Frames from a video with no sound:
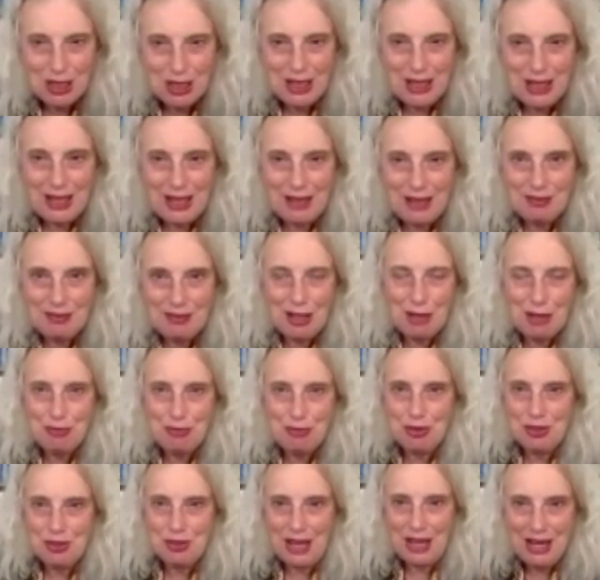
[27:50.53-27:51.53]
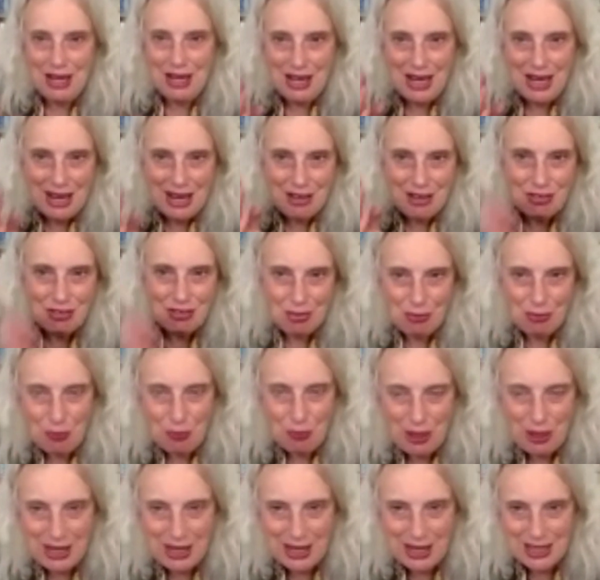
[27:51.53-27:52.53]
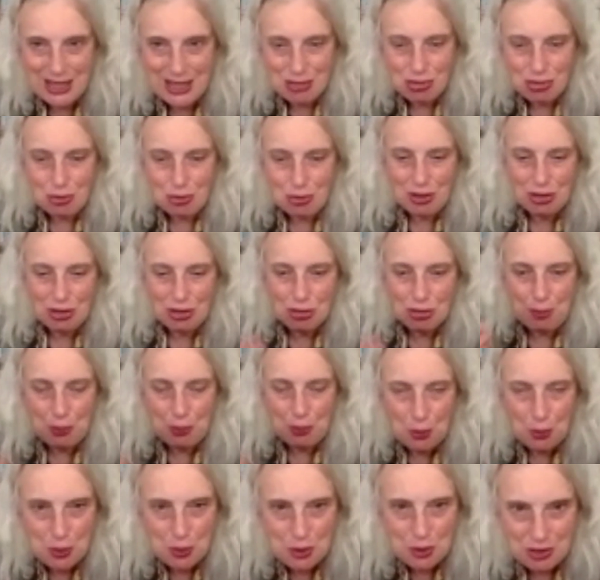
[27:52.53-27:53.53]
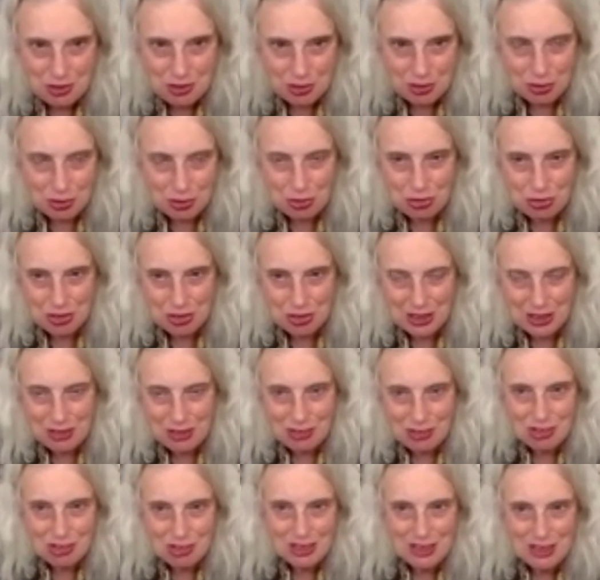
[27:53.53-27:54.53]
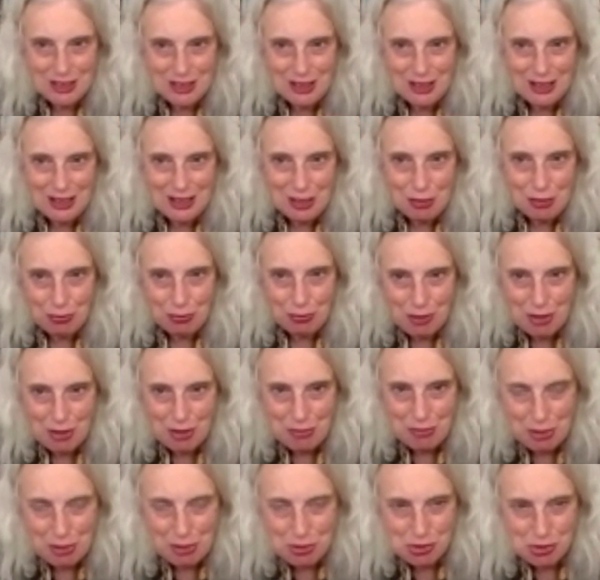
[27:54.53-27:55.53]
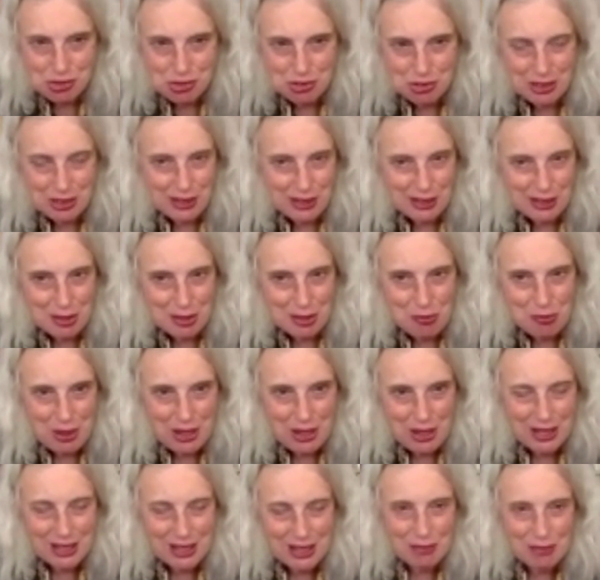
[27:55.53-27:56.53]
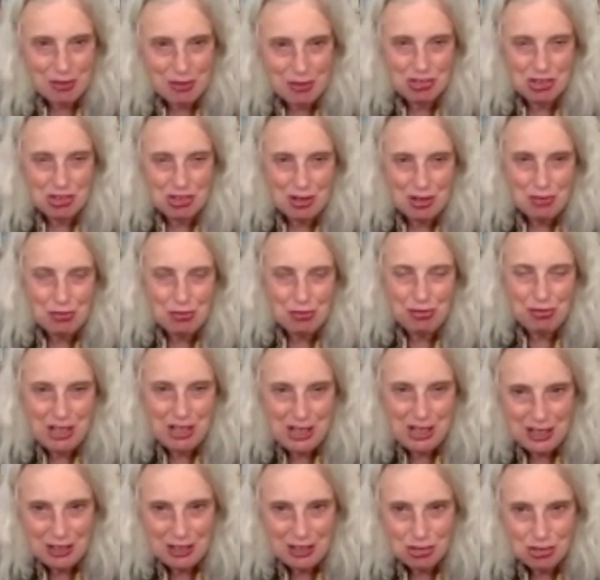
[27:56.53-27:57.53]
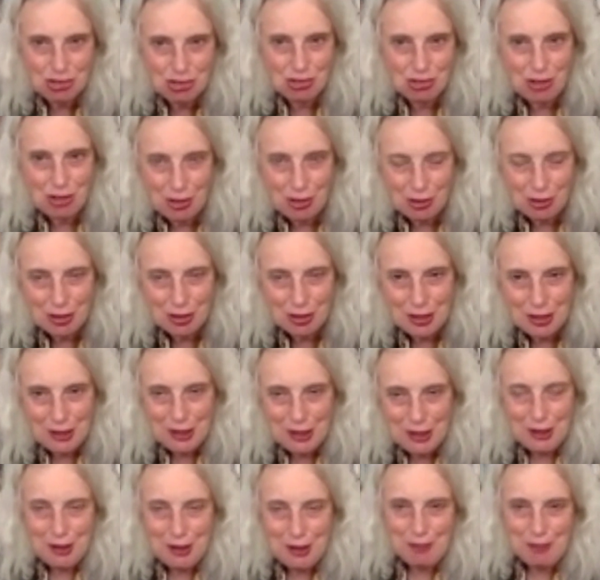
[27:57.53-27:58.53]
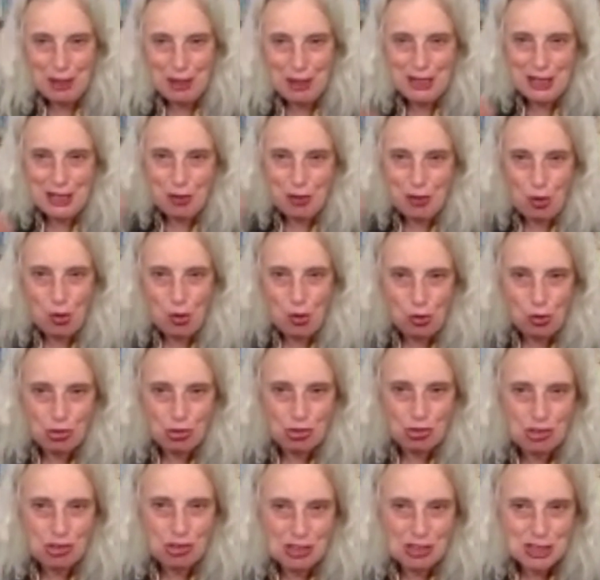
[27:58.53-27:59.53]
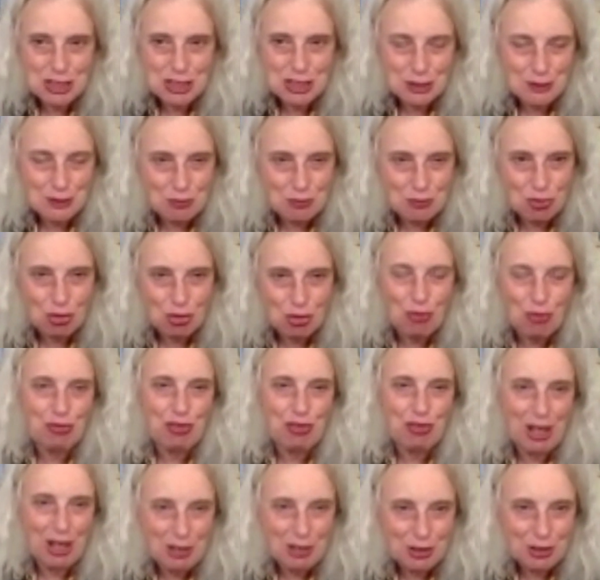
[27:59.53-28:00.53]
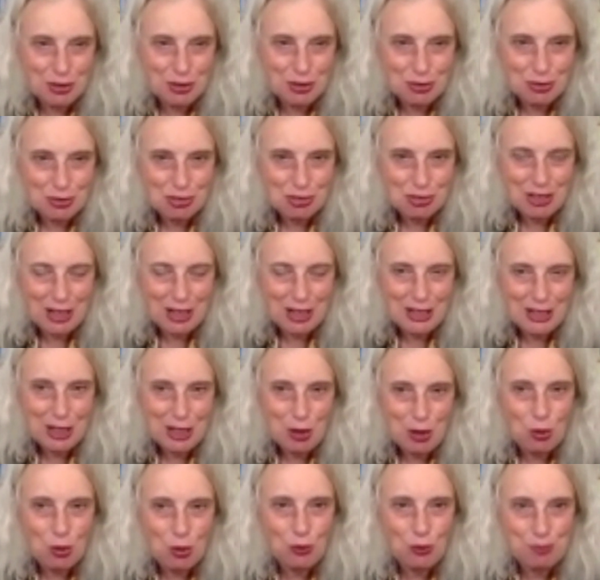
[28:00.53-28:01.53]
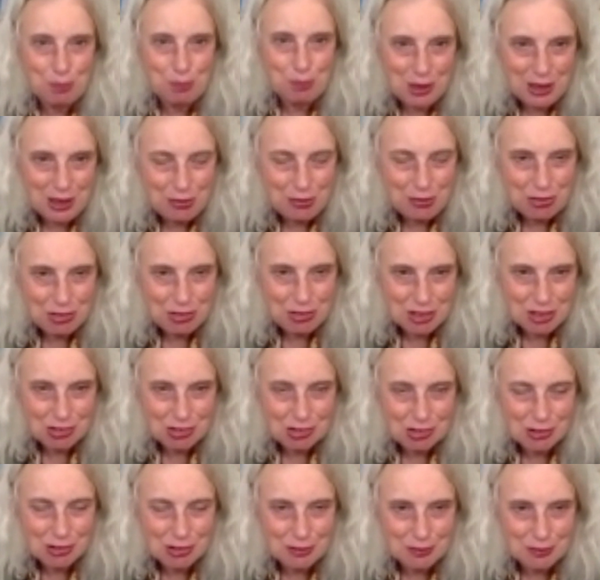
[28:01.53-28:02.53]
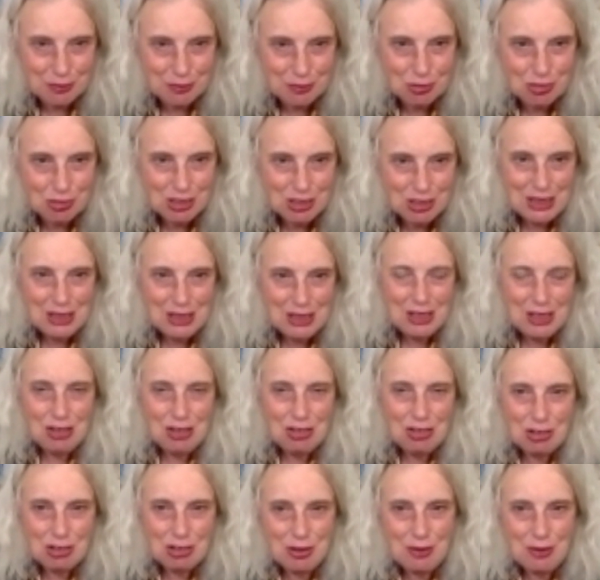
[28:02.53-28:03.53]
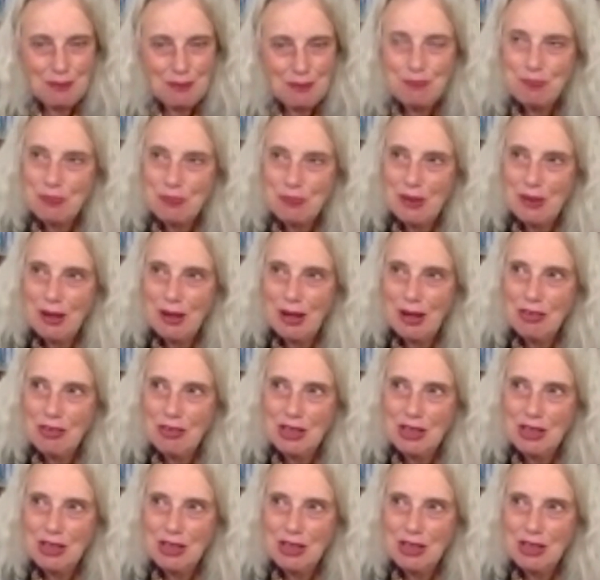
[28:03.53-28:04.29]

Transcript: and therefore they led the way to explore those things in a kind of revolutionary way without feeling stuck by the old systems of values and the old belief systems. So I think